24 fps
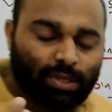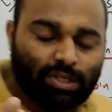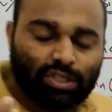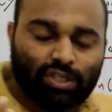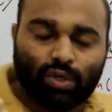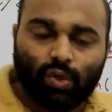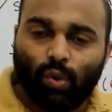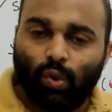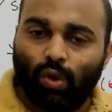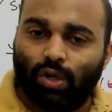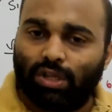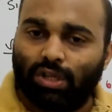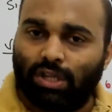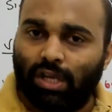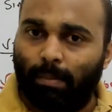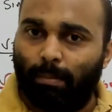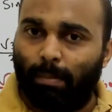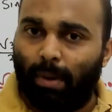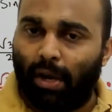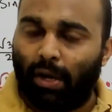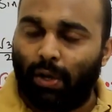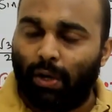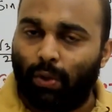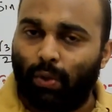Root 3
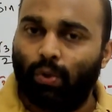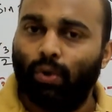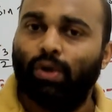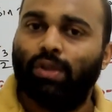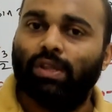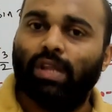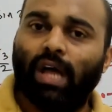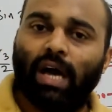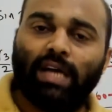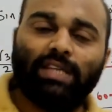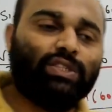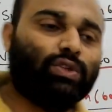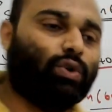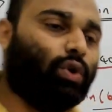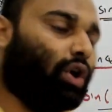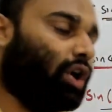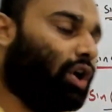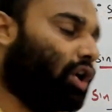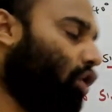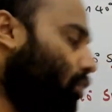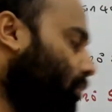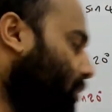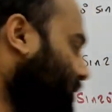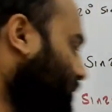by 2, that square
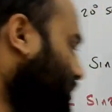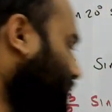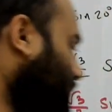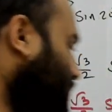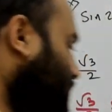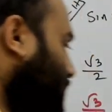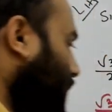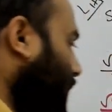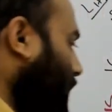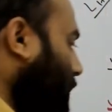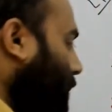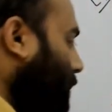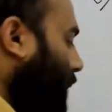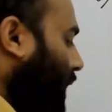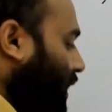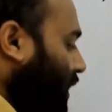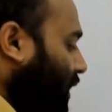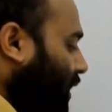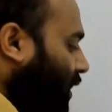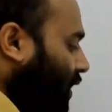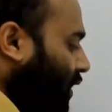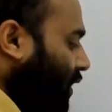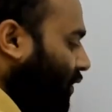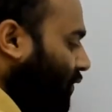how much? 3 by
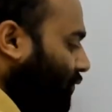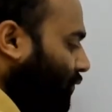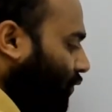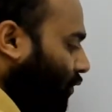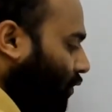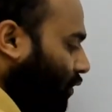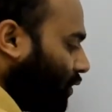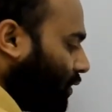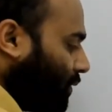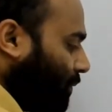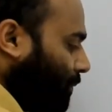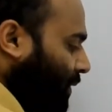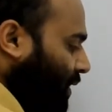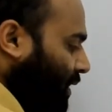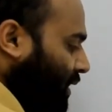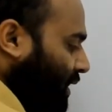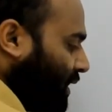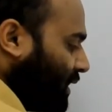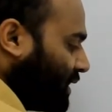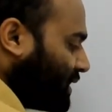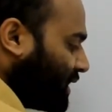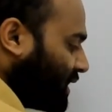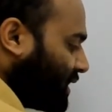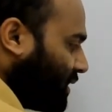4.
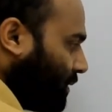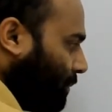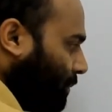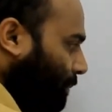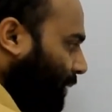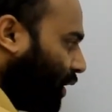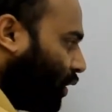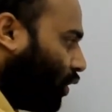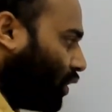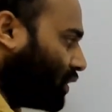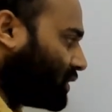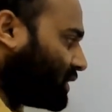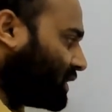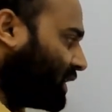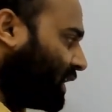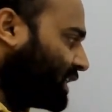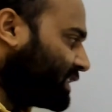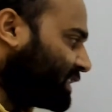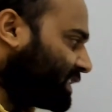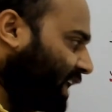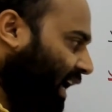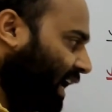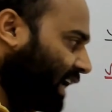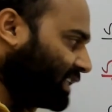Is it? Because
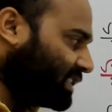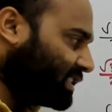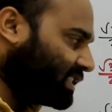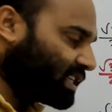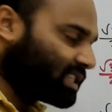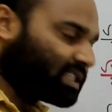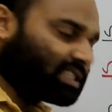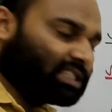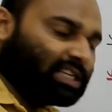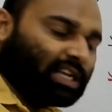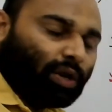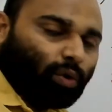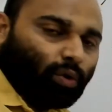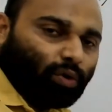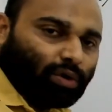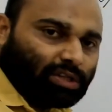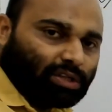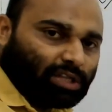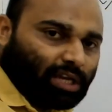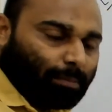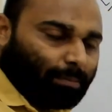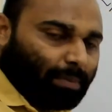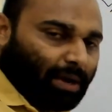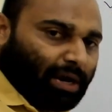sin 60 root
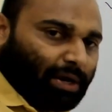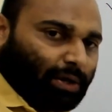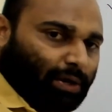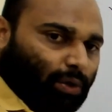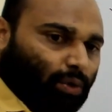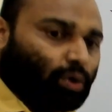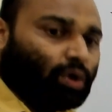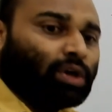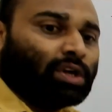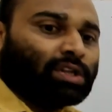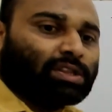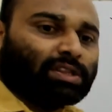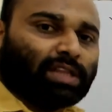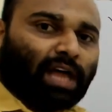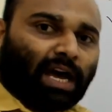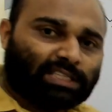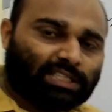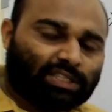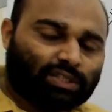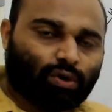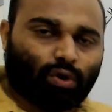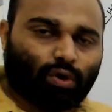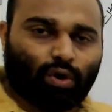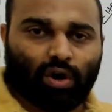3 by 2, that
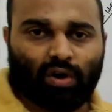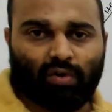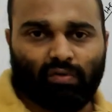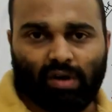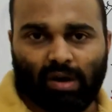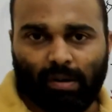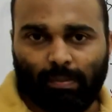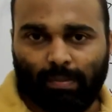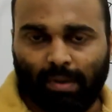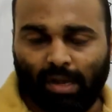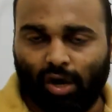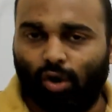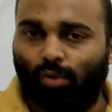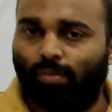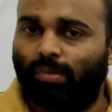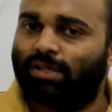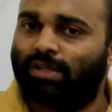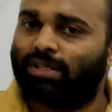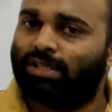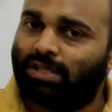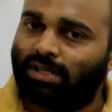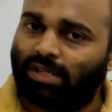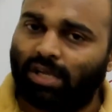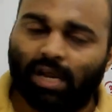square will be how much?
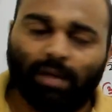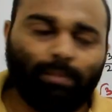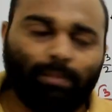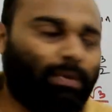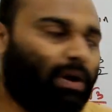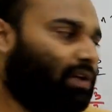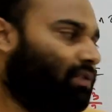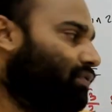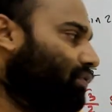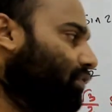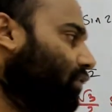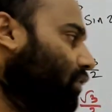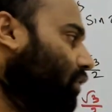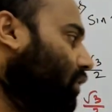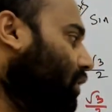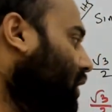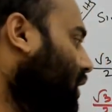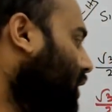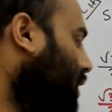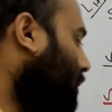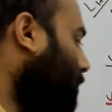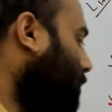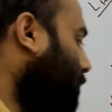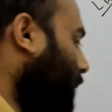3 by 4
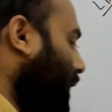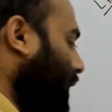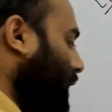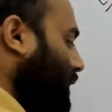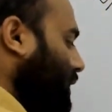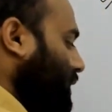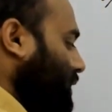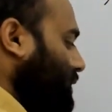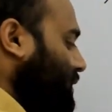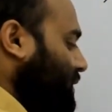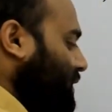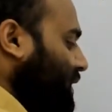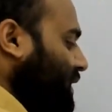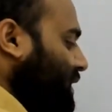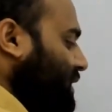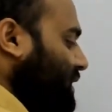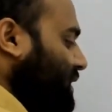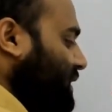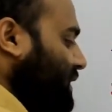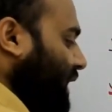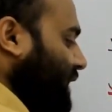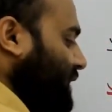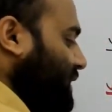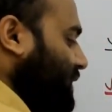minus
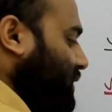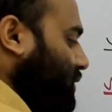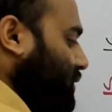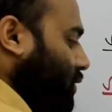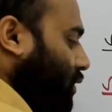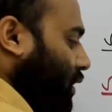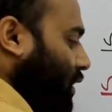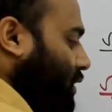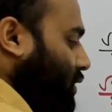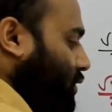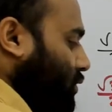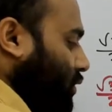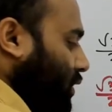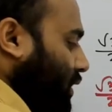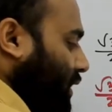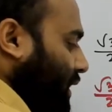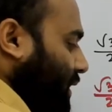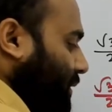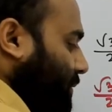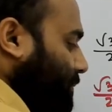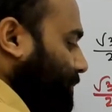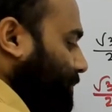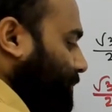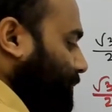sin square
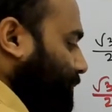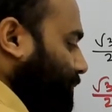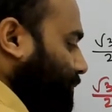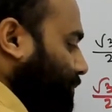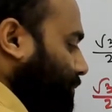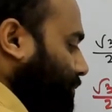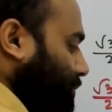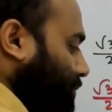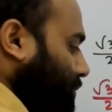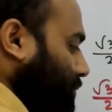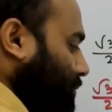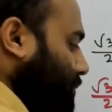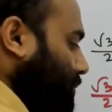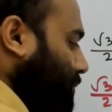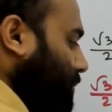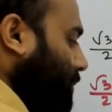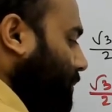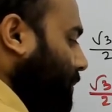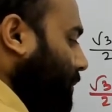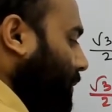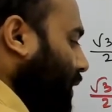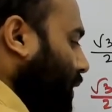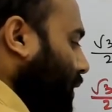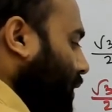20.
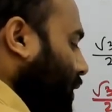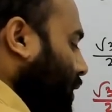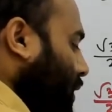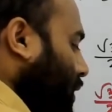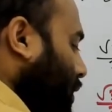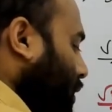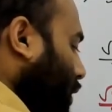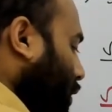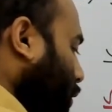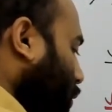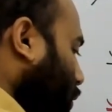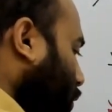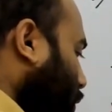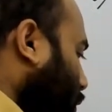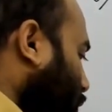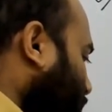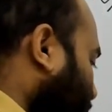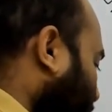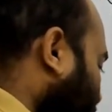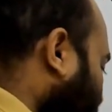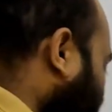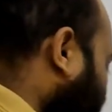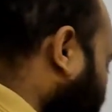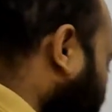Now you know,
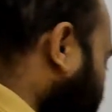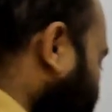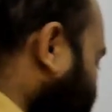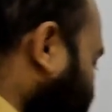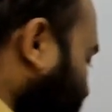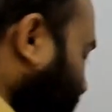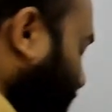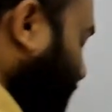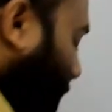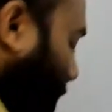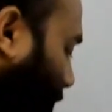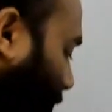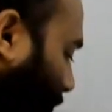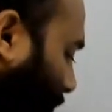take LCM.